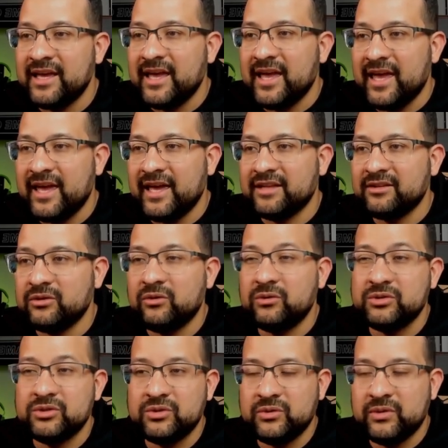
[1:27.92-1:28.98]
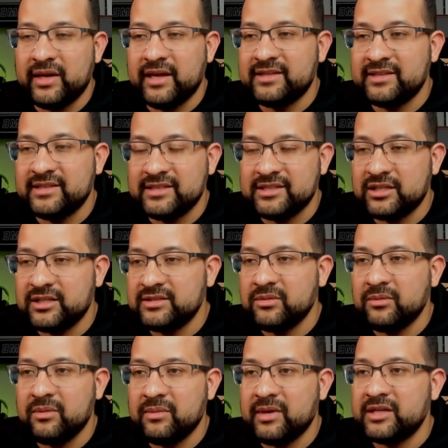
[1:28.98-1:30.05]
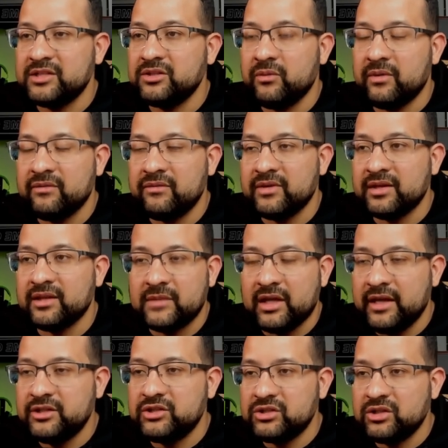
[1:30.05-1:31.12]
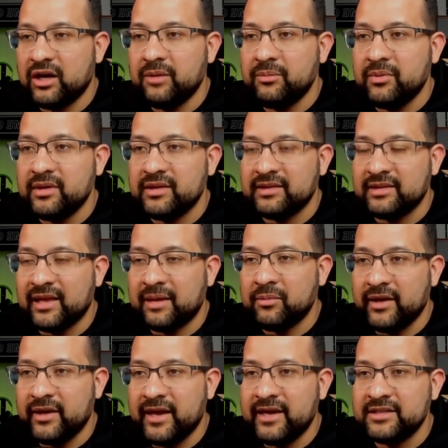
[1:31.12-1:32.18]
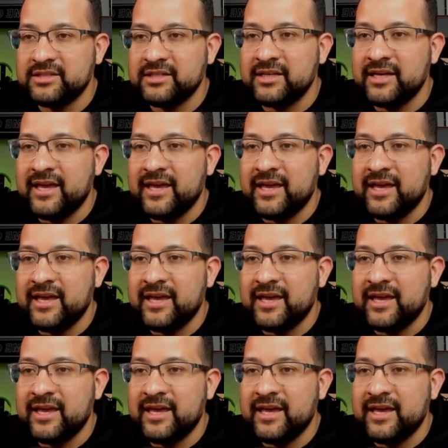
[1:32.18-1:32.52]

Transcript: and you go to create this custom image with htop, wget,